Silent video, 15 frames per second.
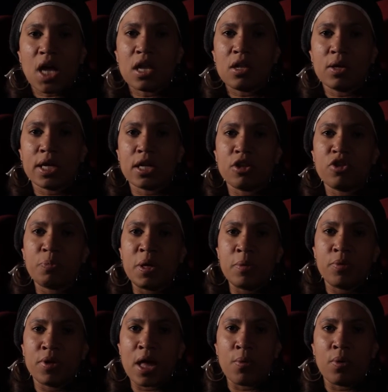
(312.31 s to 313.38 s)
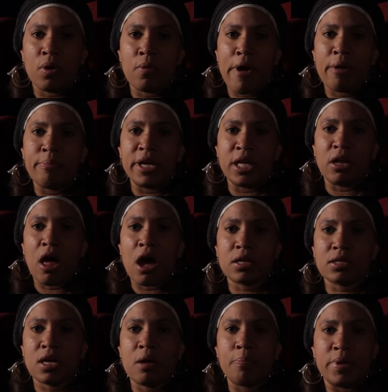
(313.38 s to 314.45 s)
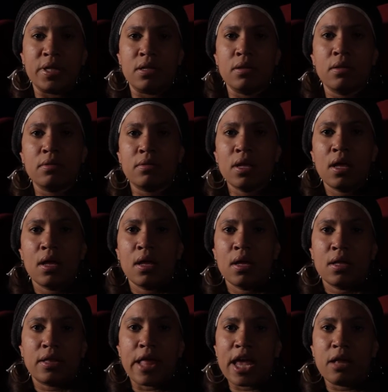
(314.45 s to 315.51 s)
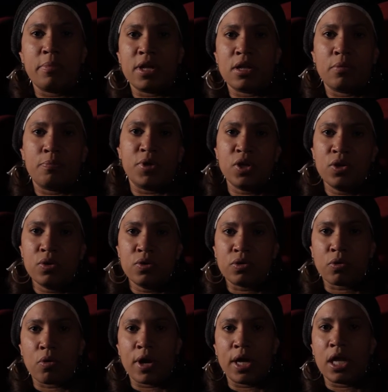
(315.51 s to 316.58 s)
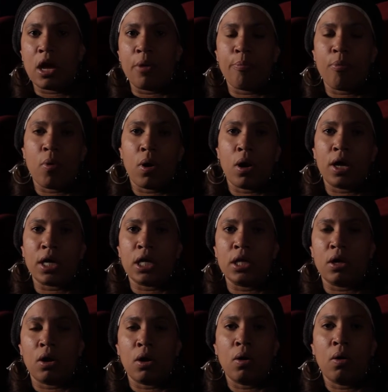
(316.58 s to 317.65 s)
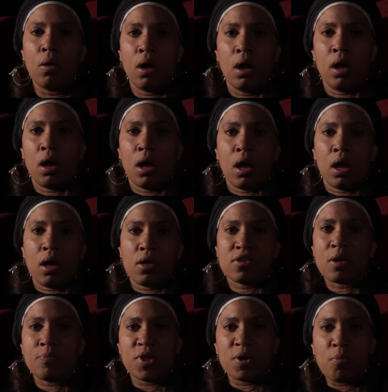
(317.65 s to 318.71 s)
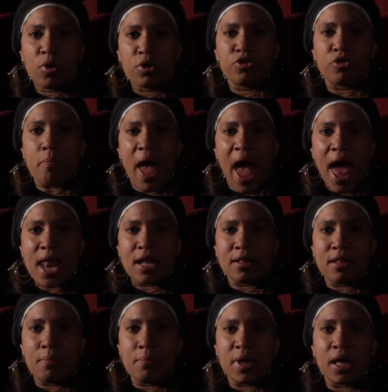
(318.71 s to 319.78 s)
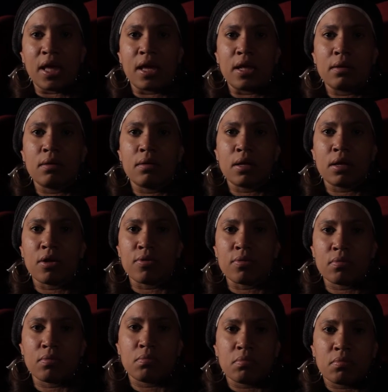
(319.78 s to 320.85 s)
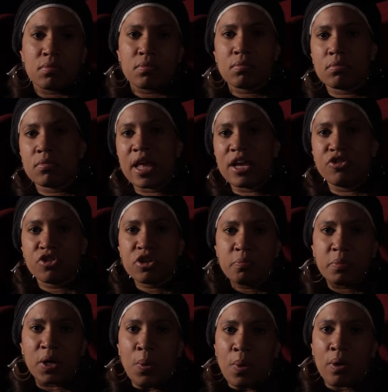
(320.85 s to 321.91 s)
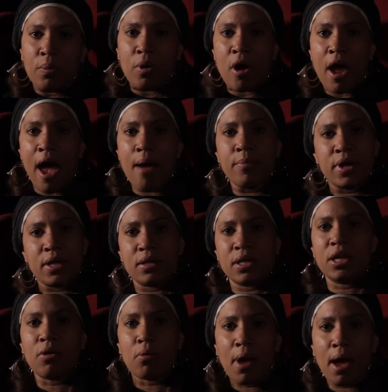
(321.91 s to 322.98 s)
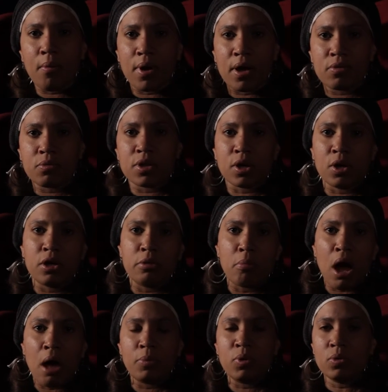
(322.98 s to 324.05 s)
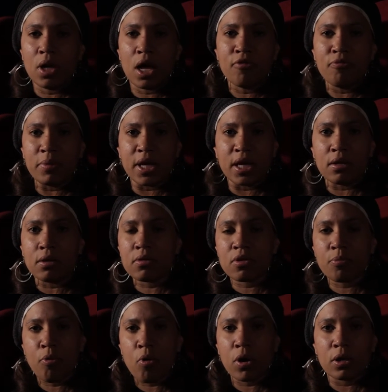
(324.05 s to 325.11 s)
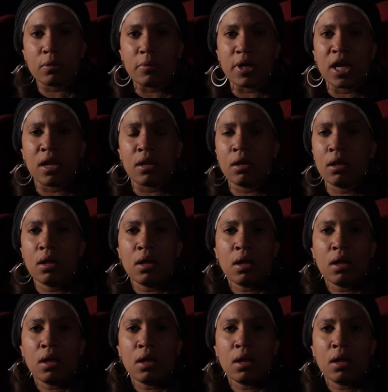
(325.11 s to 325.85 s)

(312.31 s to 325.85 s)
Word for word: I'd look at other people that were around me and locked up and they had been abused growing up or, you know, something more dramatic than me. And they should be where we're at. But here I was with a good mom who loved me and supported me, and